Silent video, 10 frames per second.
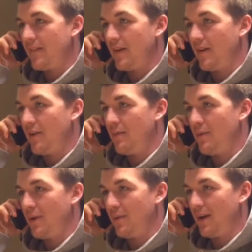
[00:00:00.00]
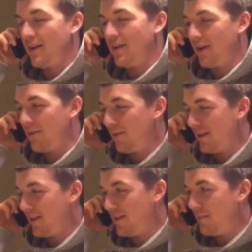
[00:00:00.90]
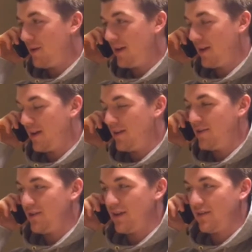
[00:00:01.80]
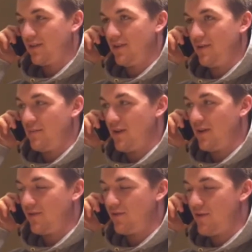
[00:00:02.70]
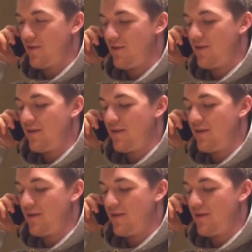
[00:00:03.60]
I know, but I really needed the money, and I know you guys couldn't help me out, so.